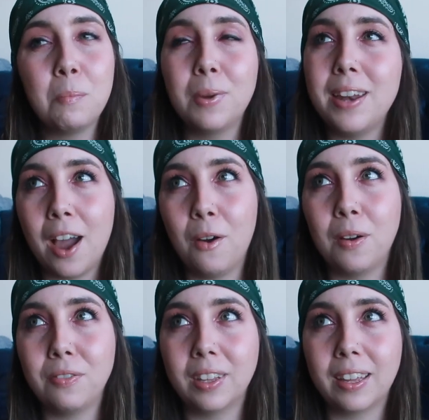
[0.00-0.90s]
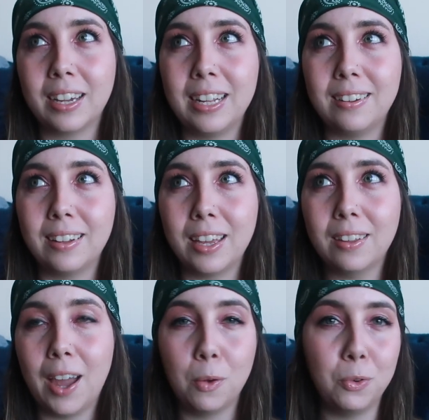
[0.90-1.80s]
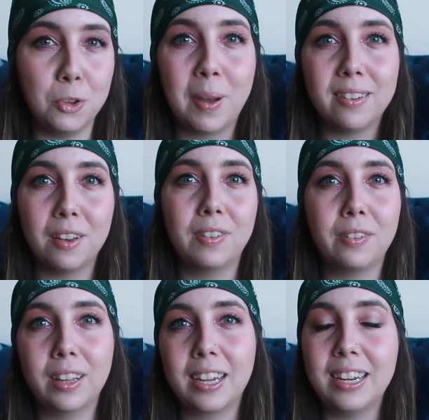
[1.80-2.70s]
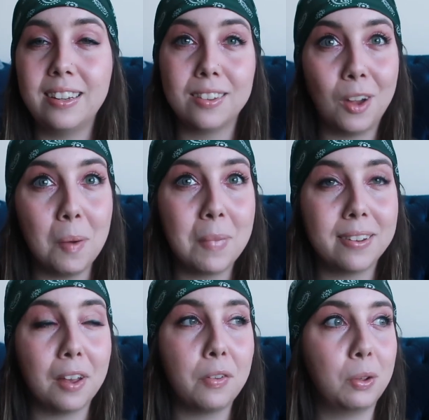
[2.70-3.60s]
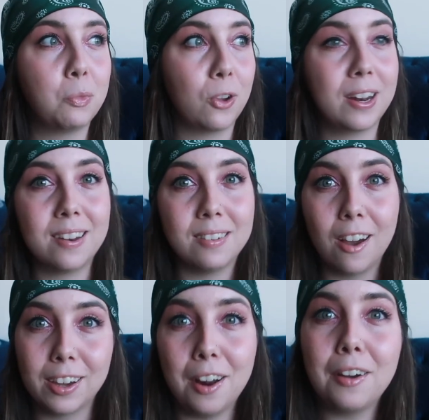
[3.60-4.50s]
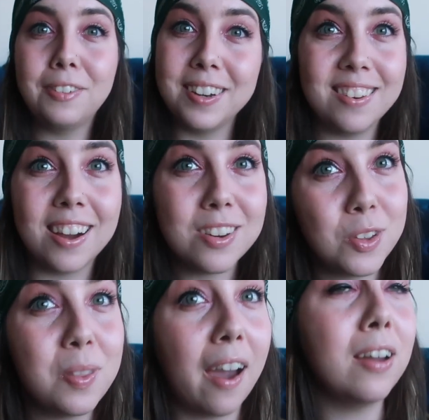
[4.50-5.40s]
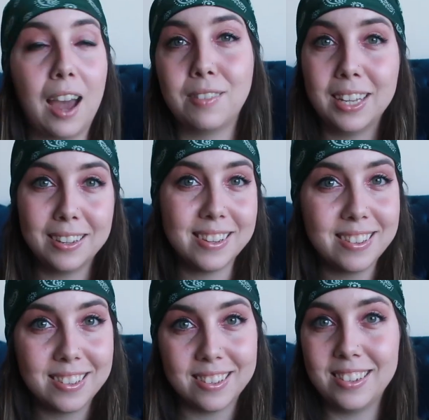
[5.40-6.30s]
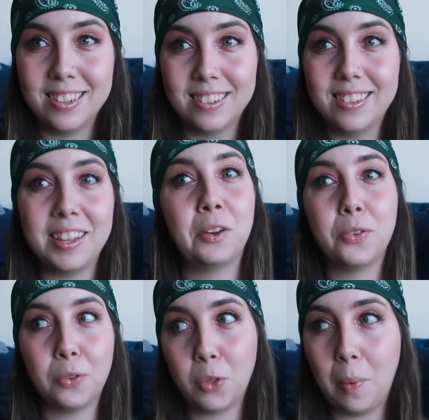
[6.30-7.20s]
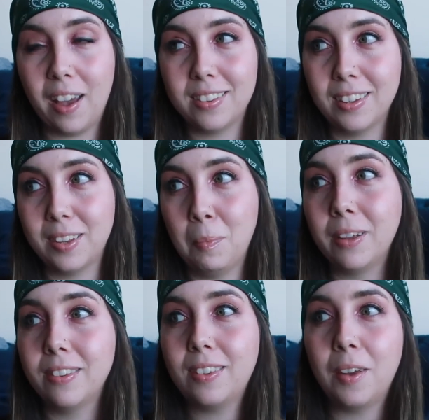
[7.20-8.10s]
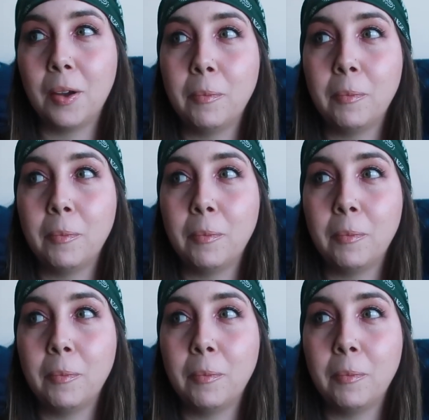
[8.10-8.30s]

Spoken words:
But now I feel like I need to like outdo myself. I feel like I need to top myself. So I'm trying to knock it off and not do that. Having consistent sales over the past 6 months